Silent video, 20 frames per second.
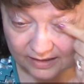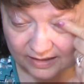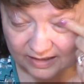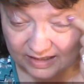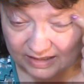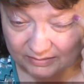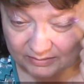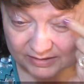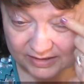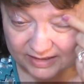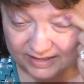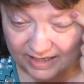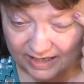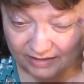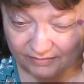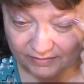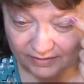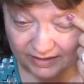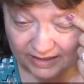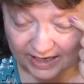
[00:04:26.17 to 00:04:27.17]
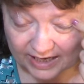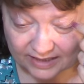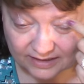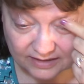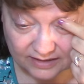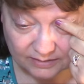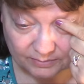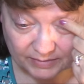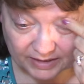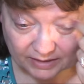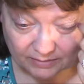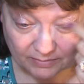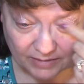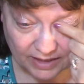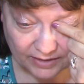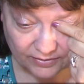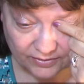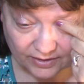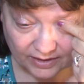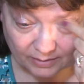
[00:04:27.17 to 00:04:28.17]
I would say if it lasts me a
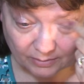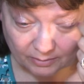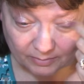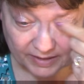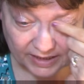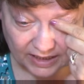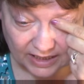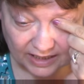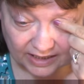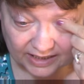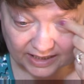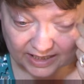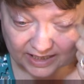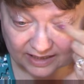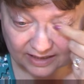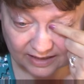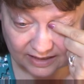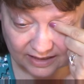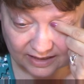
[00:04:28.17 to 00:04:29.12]
month, I will be lucky.